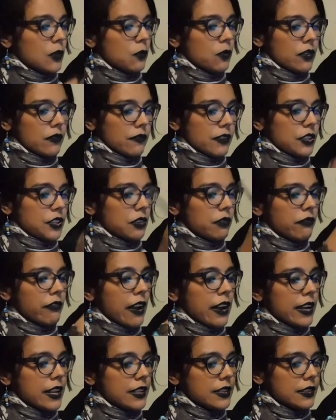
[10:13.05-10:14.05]
what Victor
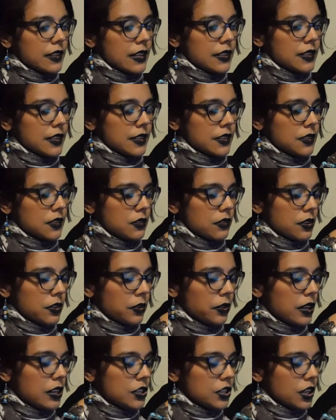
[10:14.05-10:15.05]
Frankenstein does to the
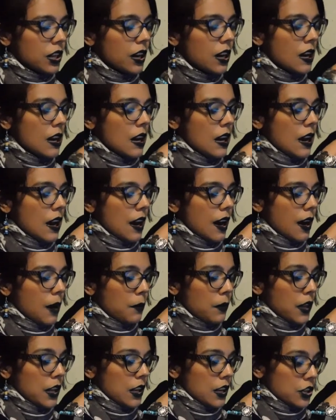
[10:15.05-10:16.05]
creature, um,
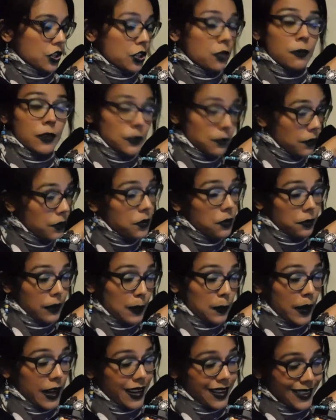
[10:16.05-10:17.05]
she'll mess with you
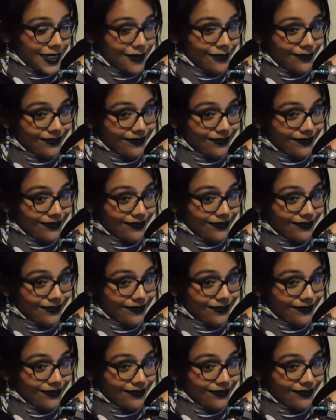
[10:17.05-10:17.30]
right back.